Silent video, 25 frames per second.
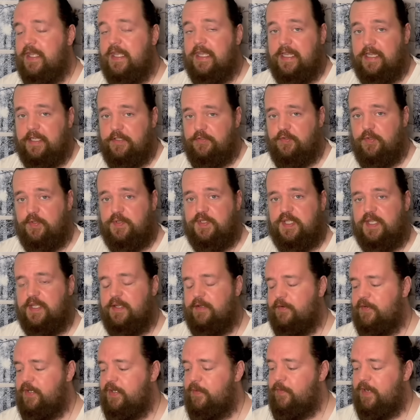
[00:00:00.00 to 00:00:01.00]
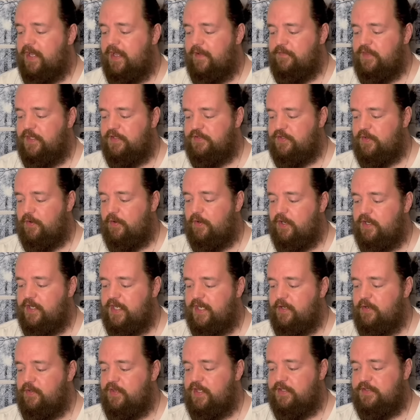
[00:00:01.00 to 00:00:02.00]
interestingly, we have this card
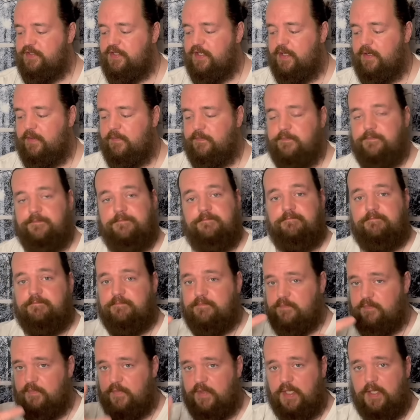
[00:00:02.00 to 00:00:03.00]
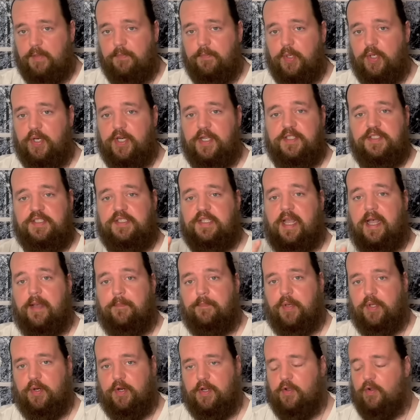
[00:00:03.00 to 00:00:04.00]
here that's like putting a stop,
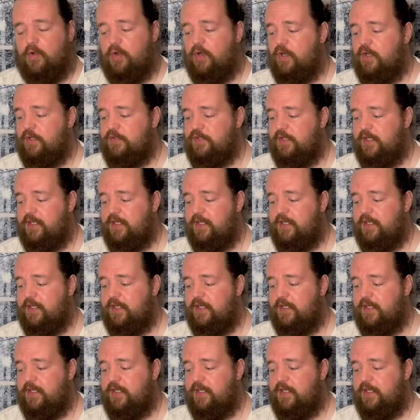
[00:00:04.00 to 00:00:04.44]
putting a halt.